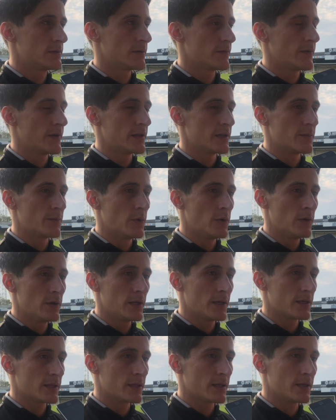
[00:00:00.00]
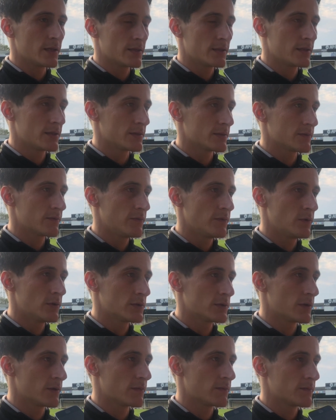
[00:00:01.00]
Defended poorly, I think. I think there's
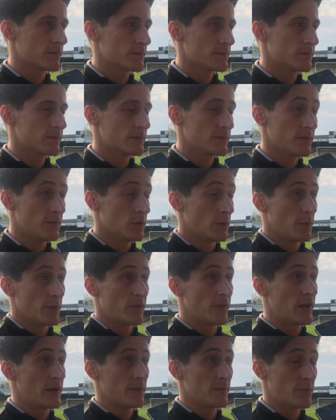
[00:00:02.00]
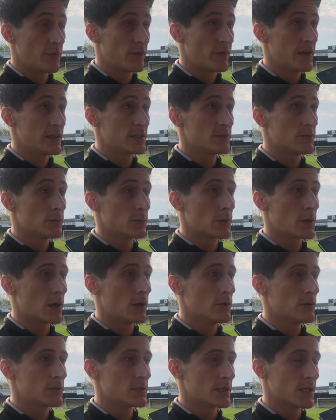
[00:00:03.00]
four preventable
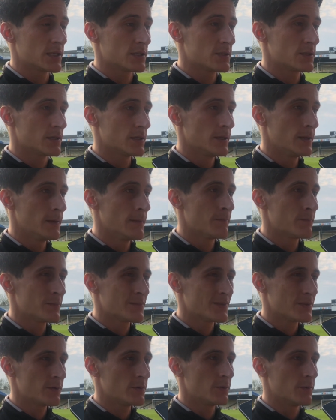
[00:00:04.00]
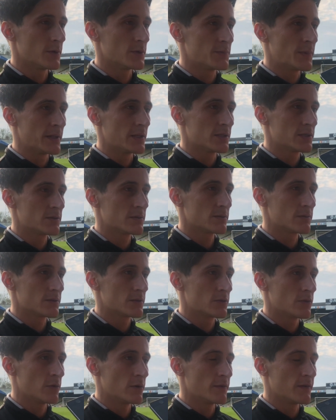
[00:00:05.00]
goals, and that's almost been the
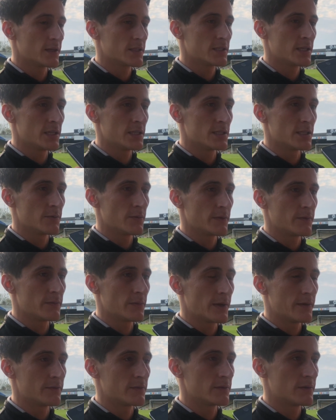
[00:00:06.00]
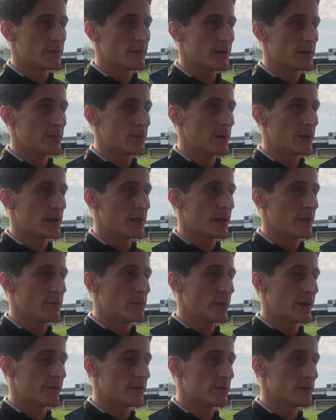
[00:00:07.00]
story of our season, that we haven't defended well enough
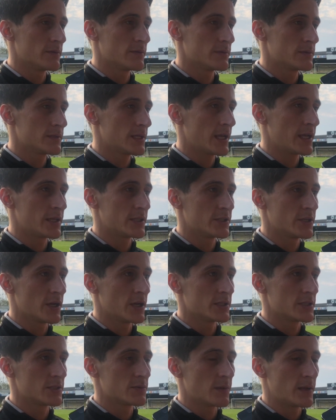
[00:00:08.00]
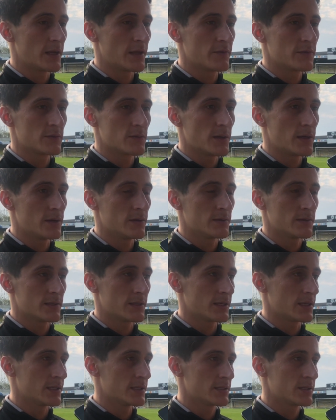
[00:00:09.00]
and we haven't taken chances well enough as well. I
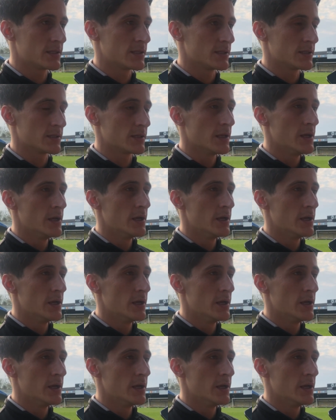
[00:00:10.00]
think it's the